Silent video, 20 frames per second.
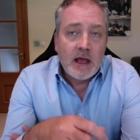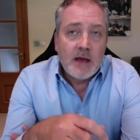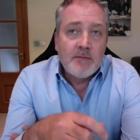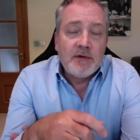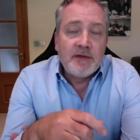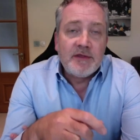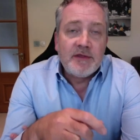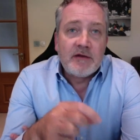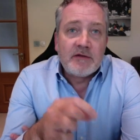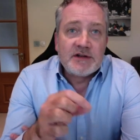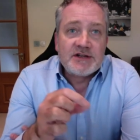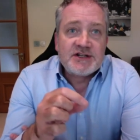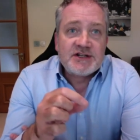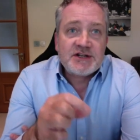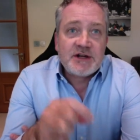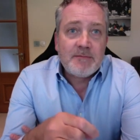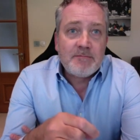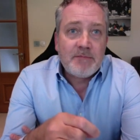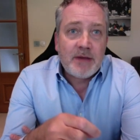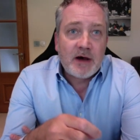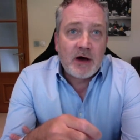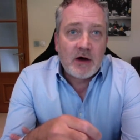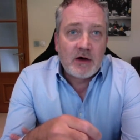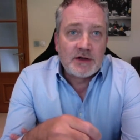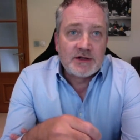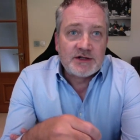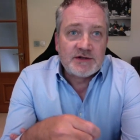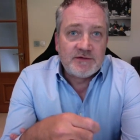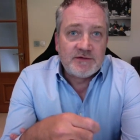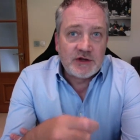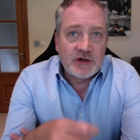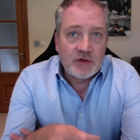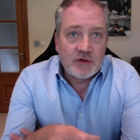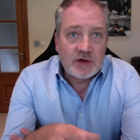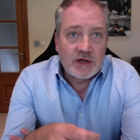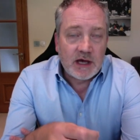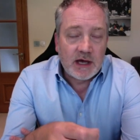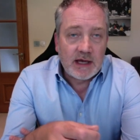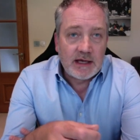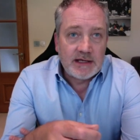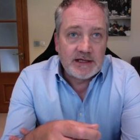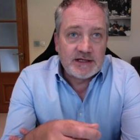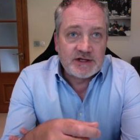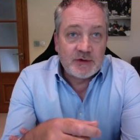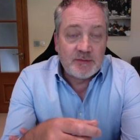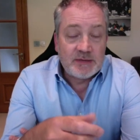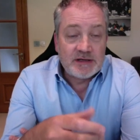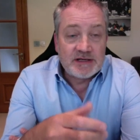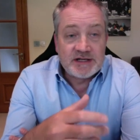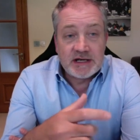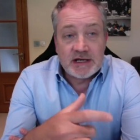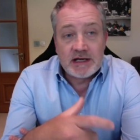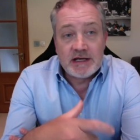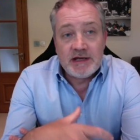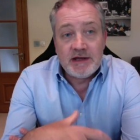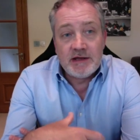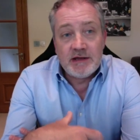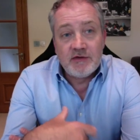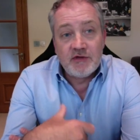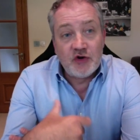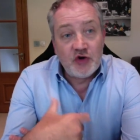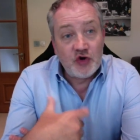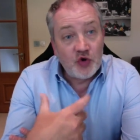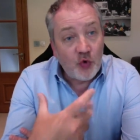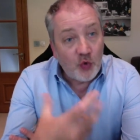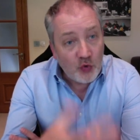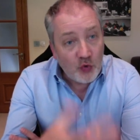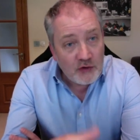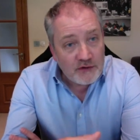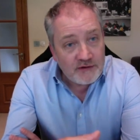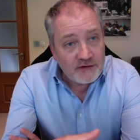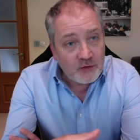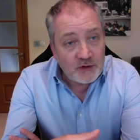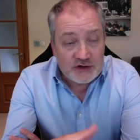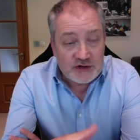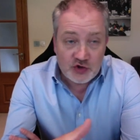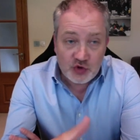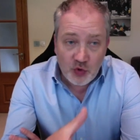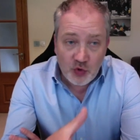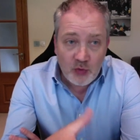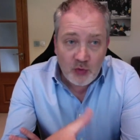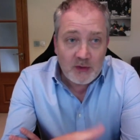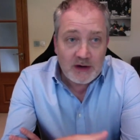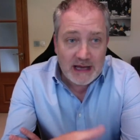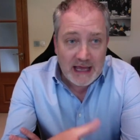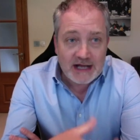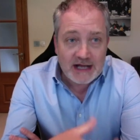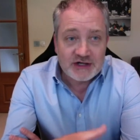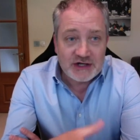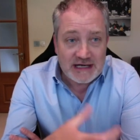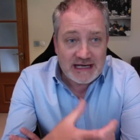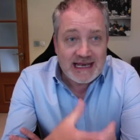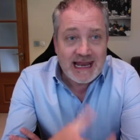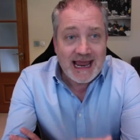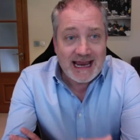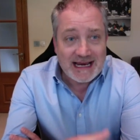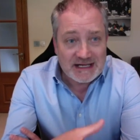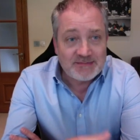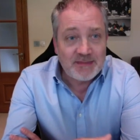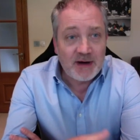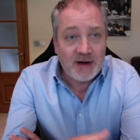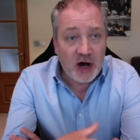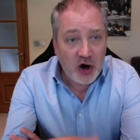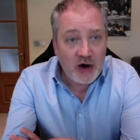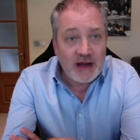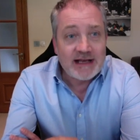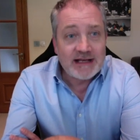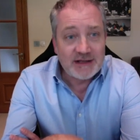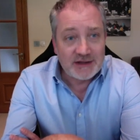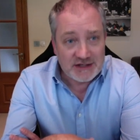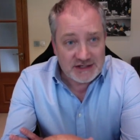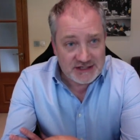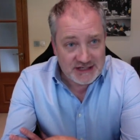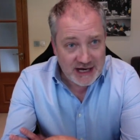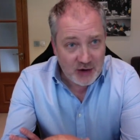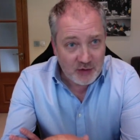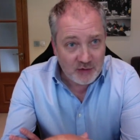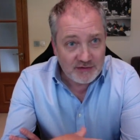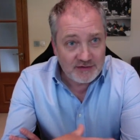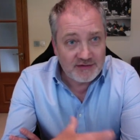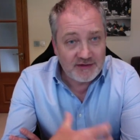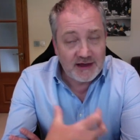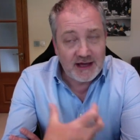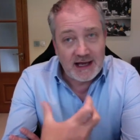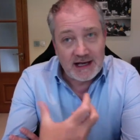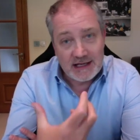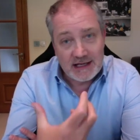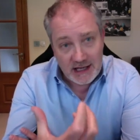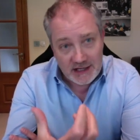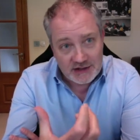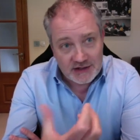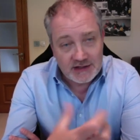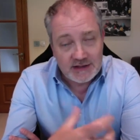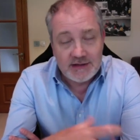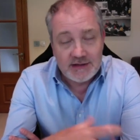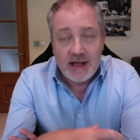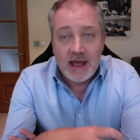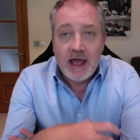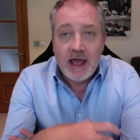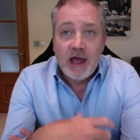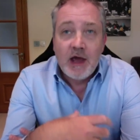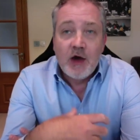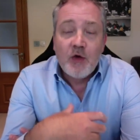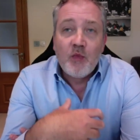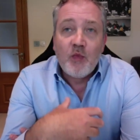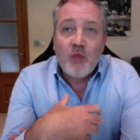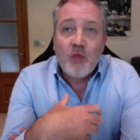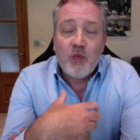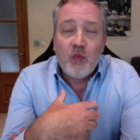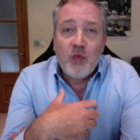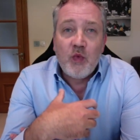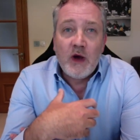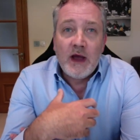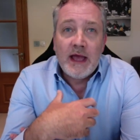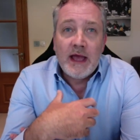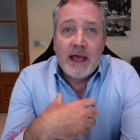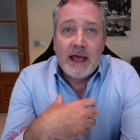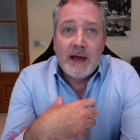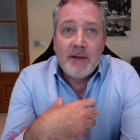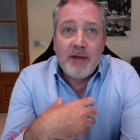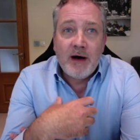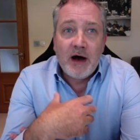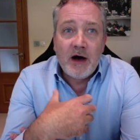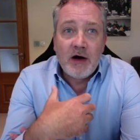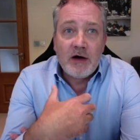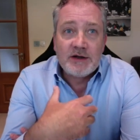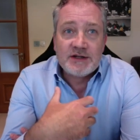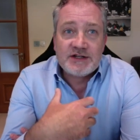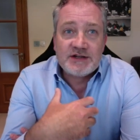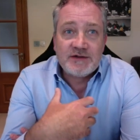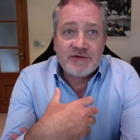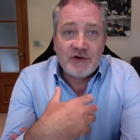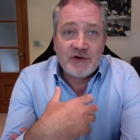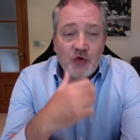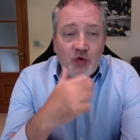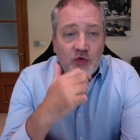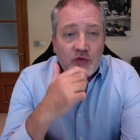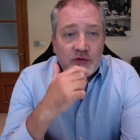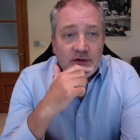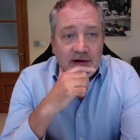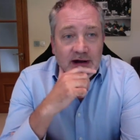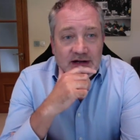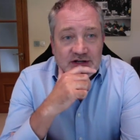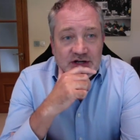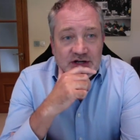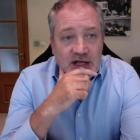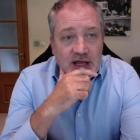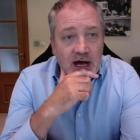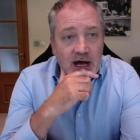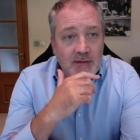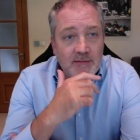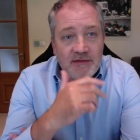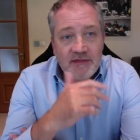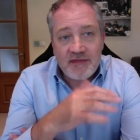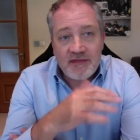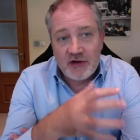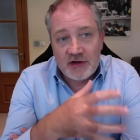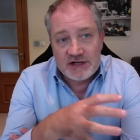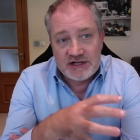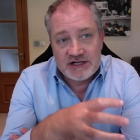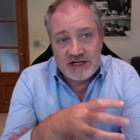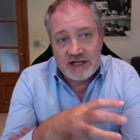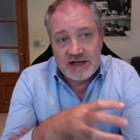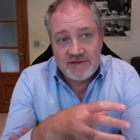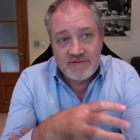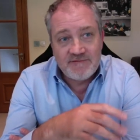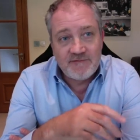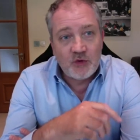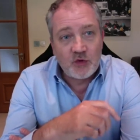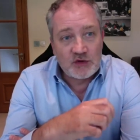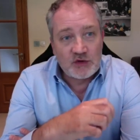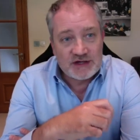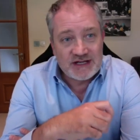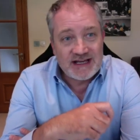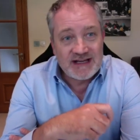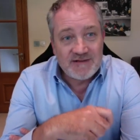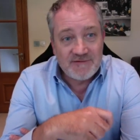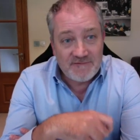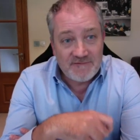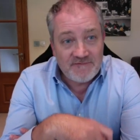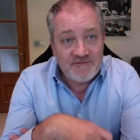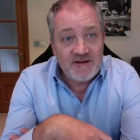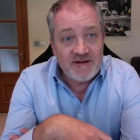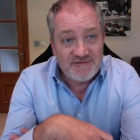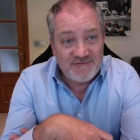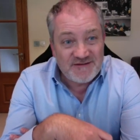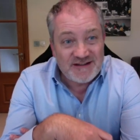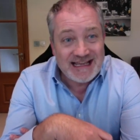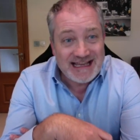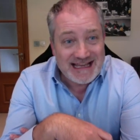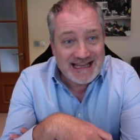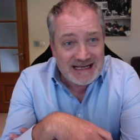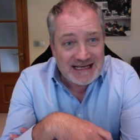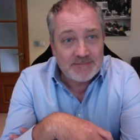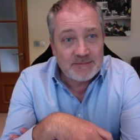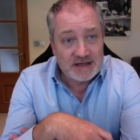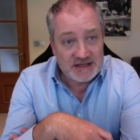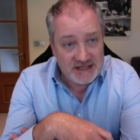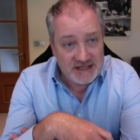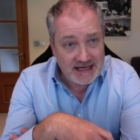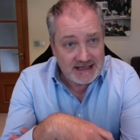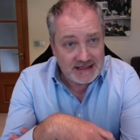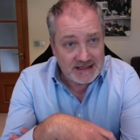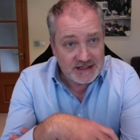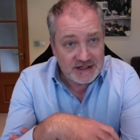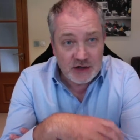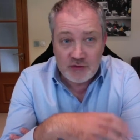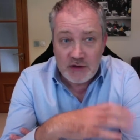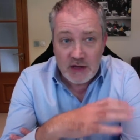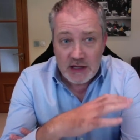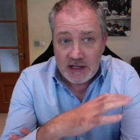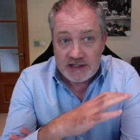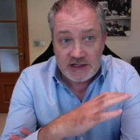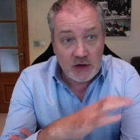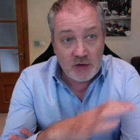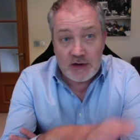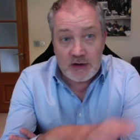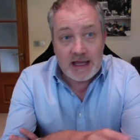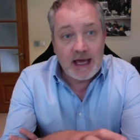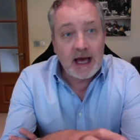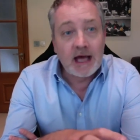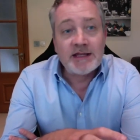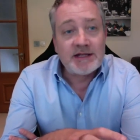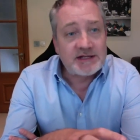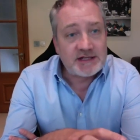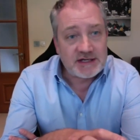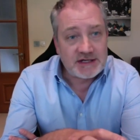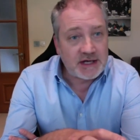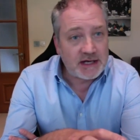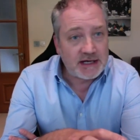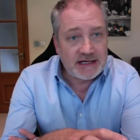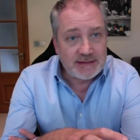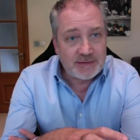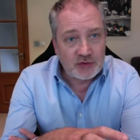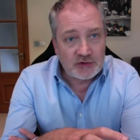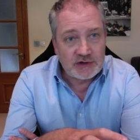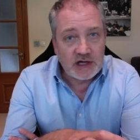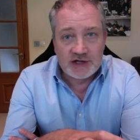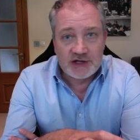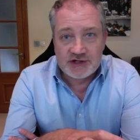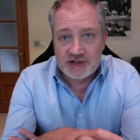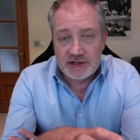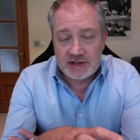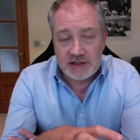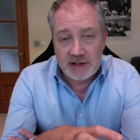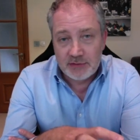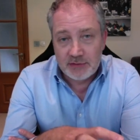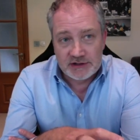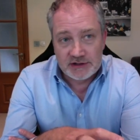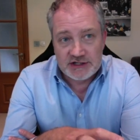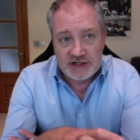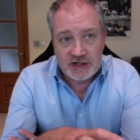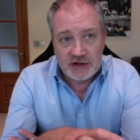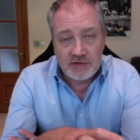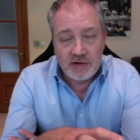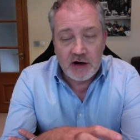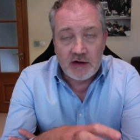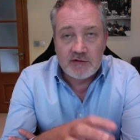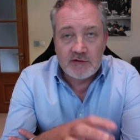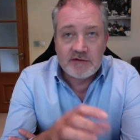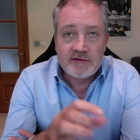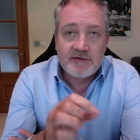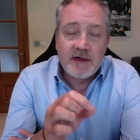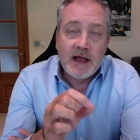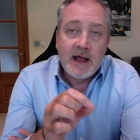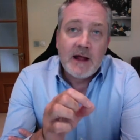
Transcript: But there are some parts of the UK, so particularly the north, which normally actually lags behind the south and London, where parts of the north are actually up 13, 14, 15%. So totally unsustainable double-digit growth.